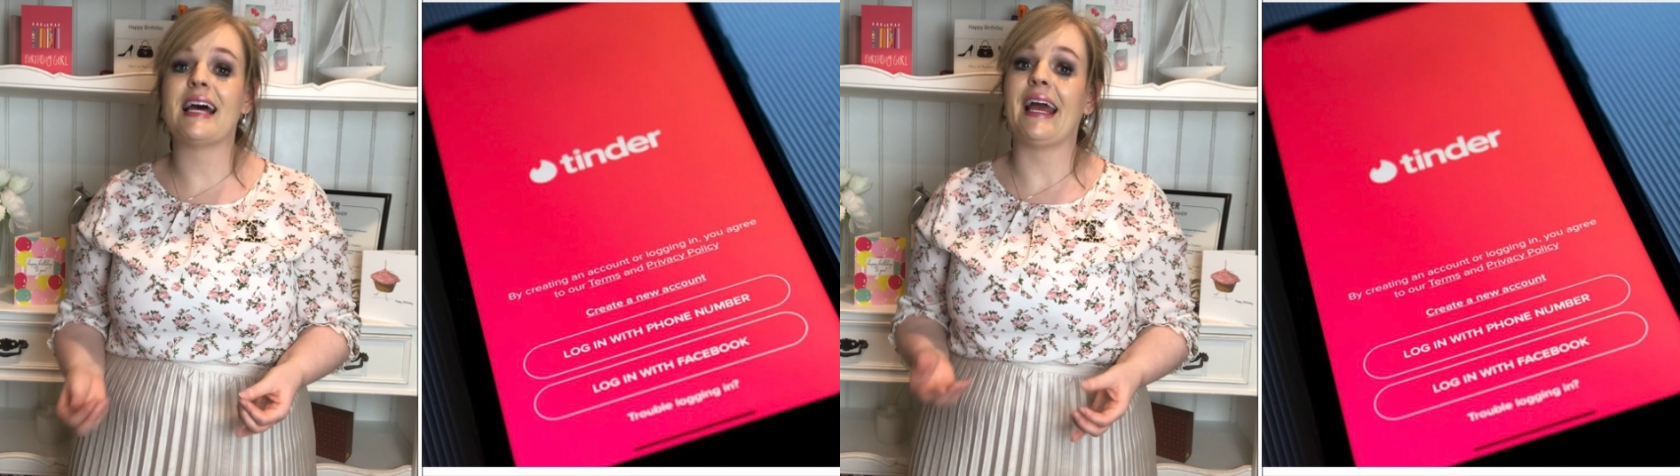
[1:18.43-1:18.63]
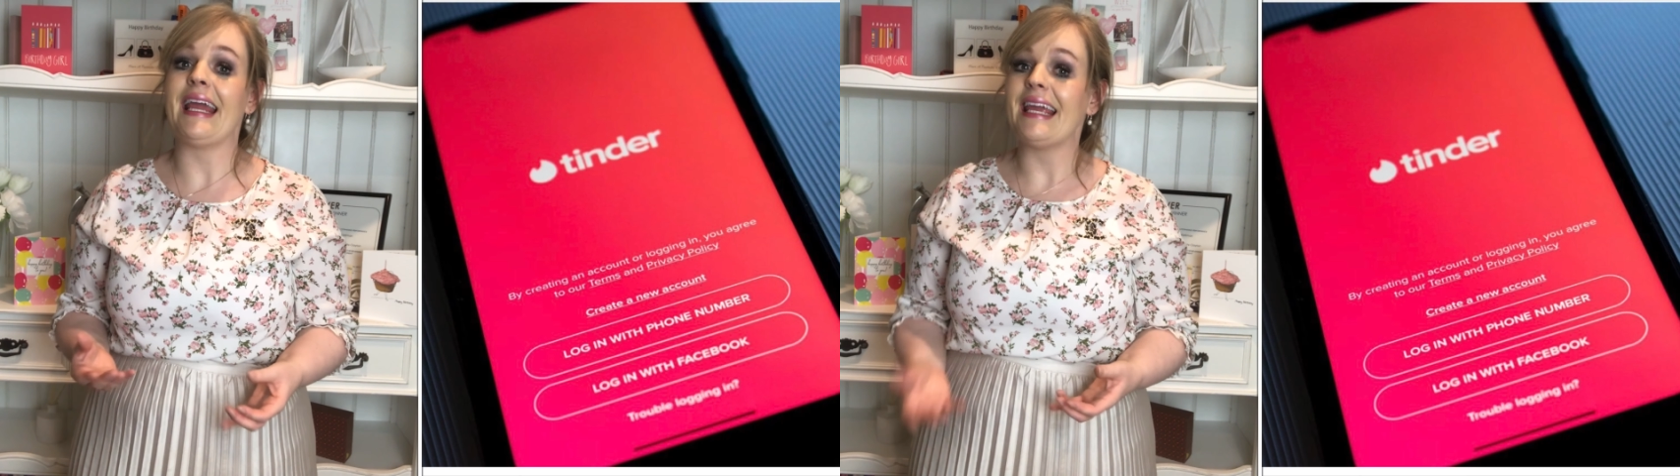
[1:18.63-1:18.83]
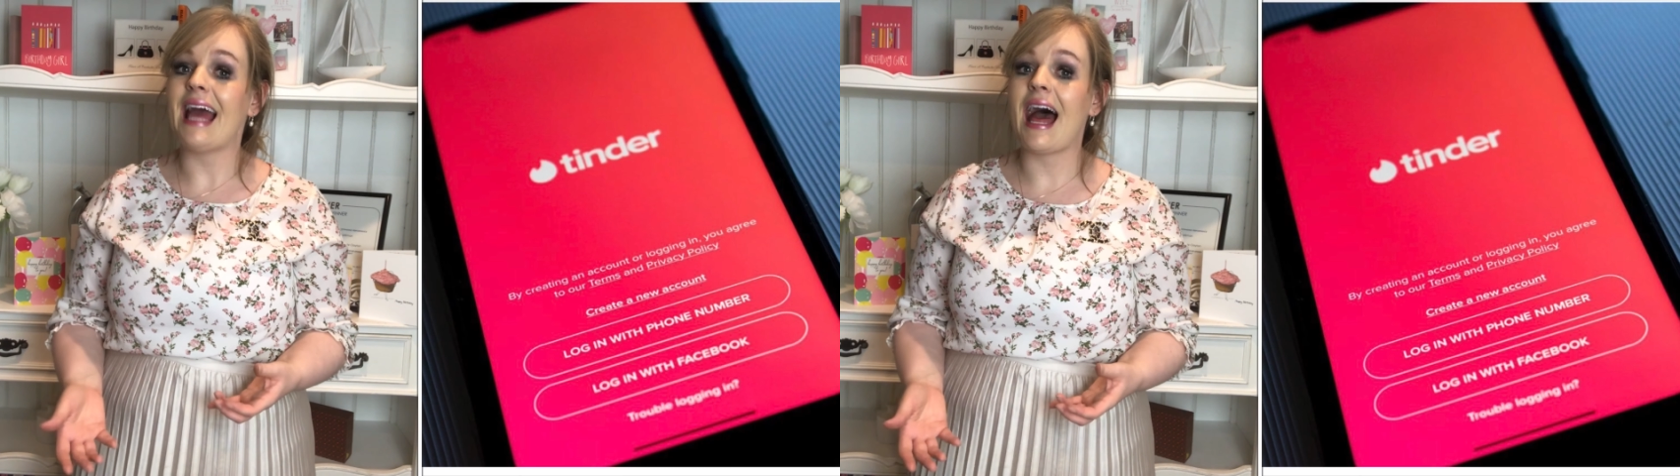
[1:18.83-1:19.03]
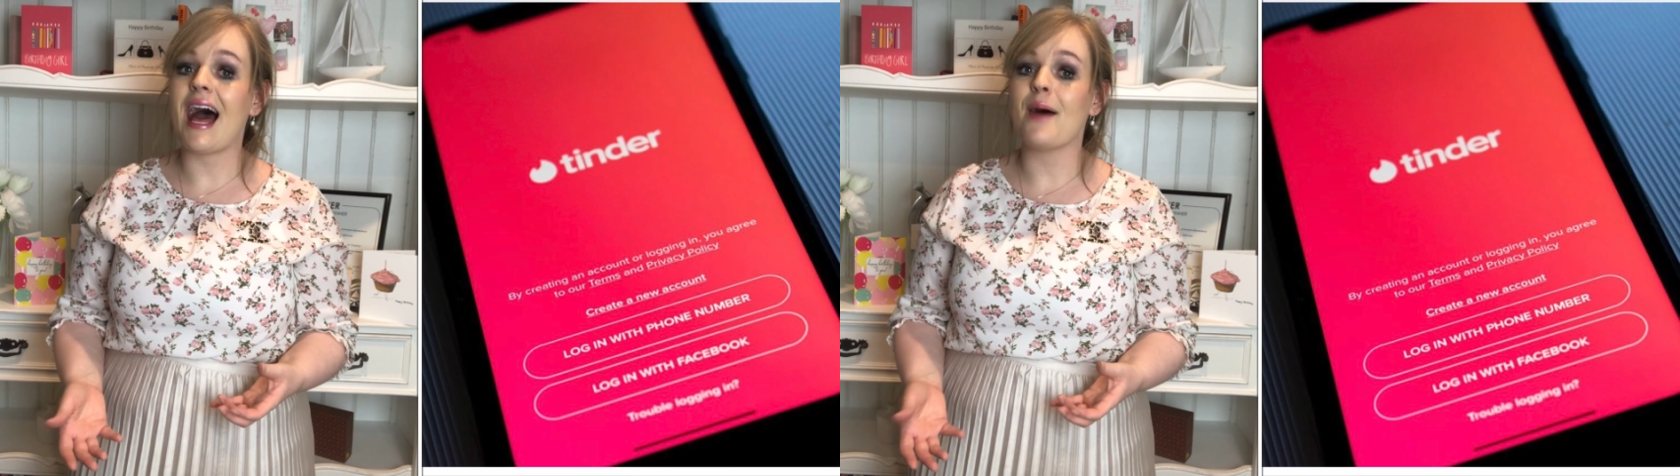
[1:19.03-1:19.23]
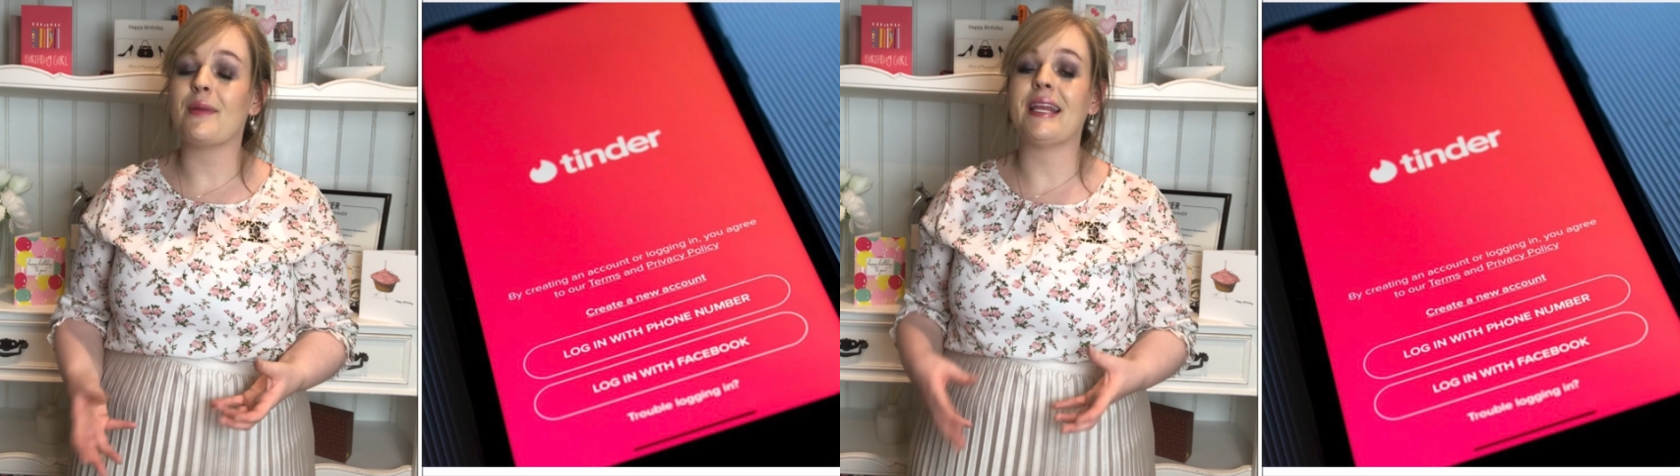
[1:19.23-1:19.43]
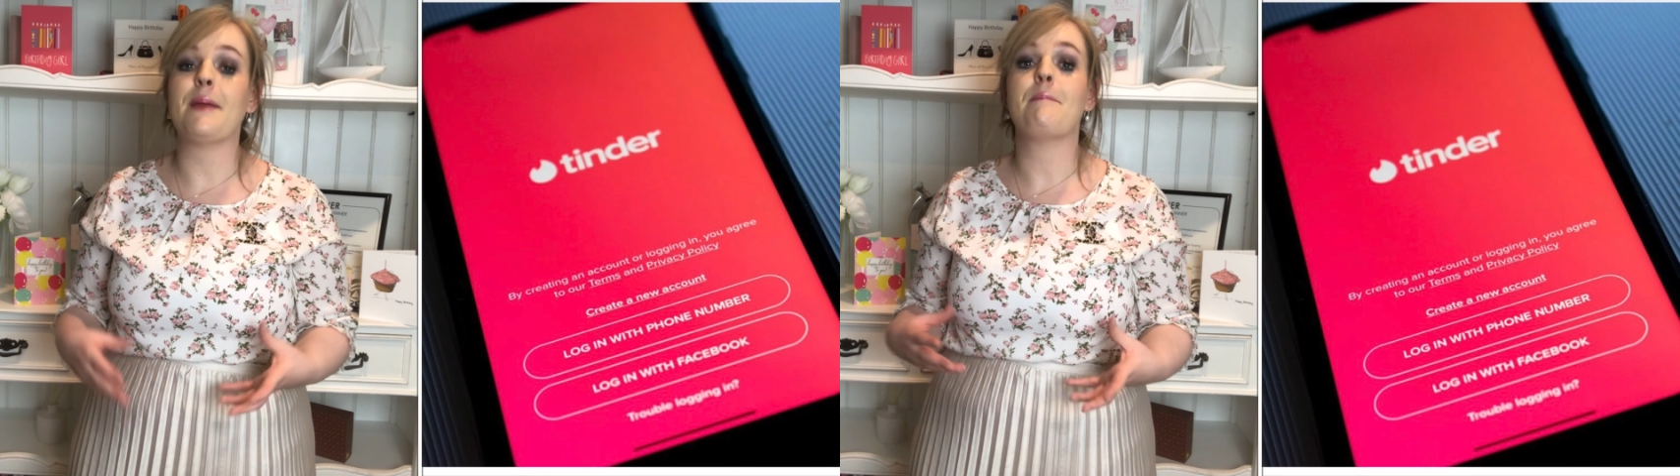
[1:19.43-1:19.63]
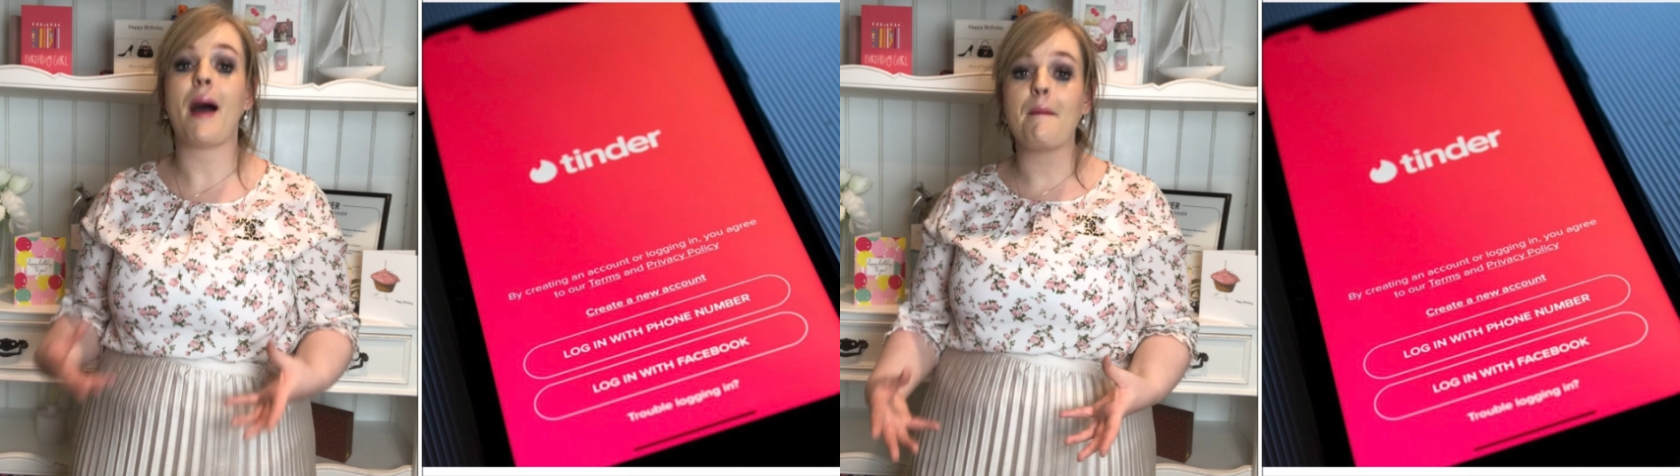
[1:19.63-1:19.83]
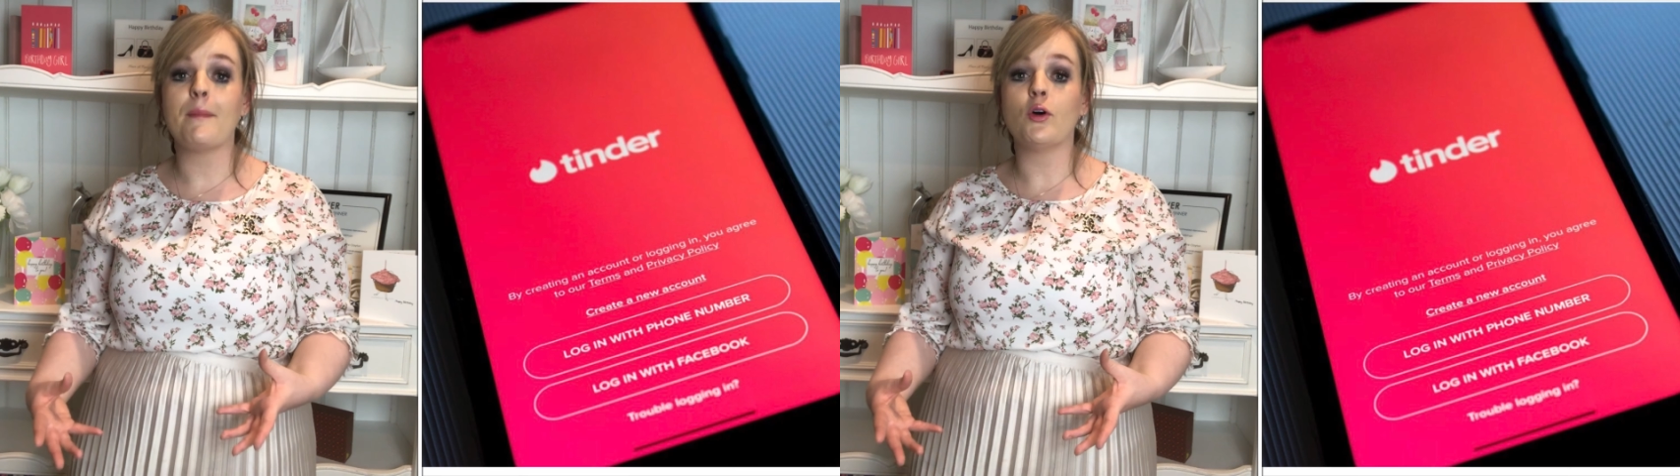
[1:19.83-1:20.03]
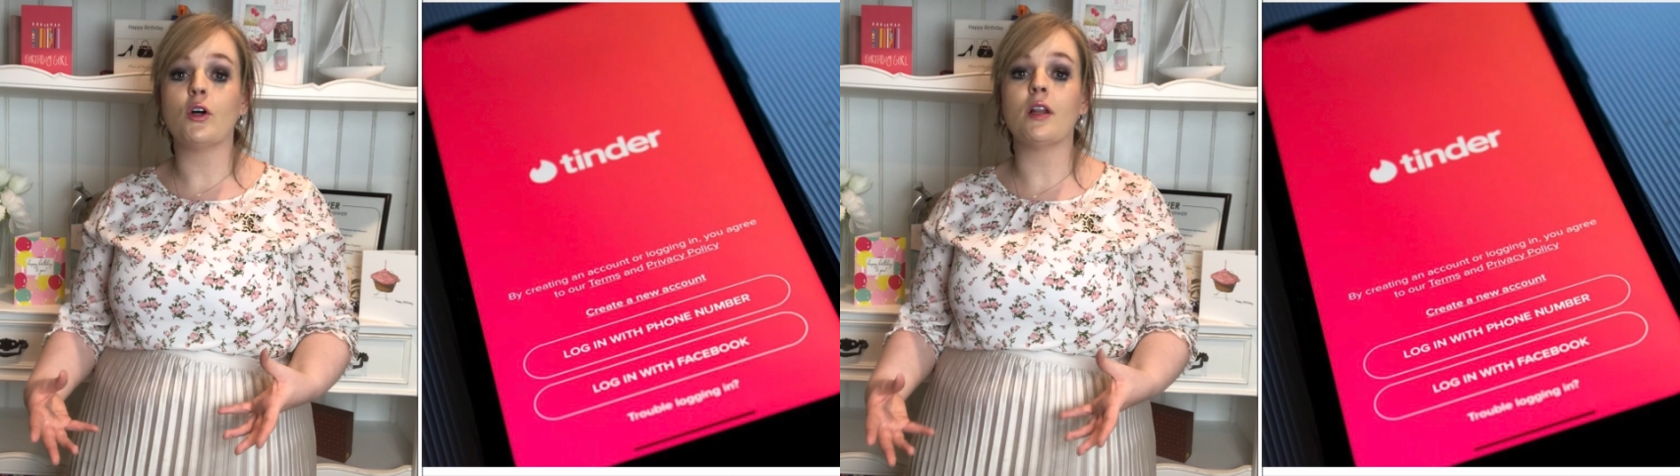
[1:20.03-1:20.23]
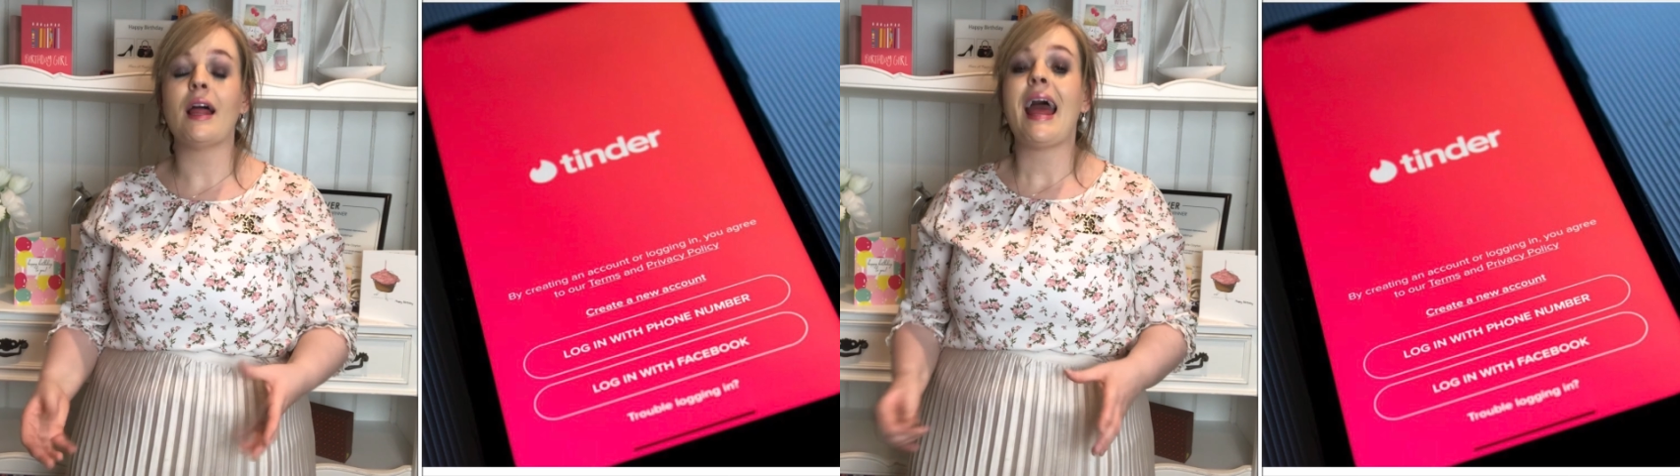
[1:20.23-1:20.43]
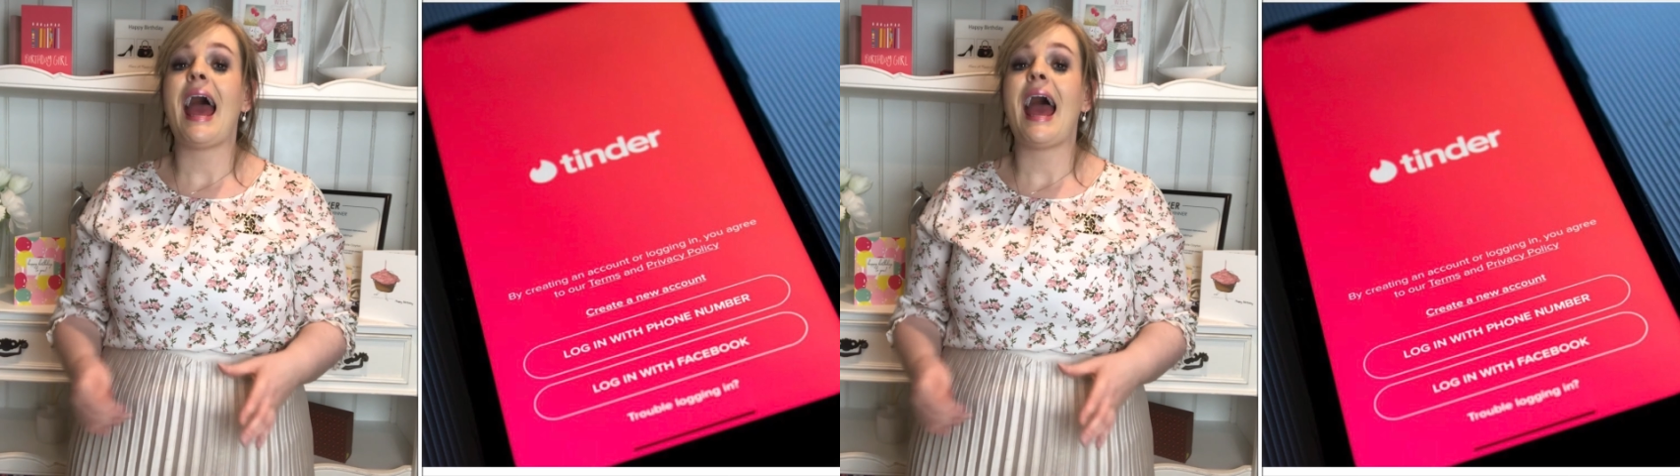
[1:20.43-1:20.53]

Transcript: eHarmony, Bumble,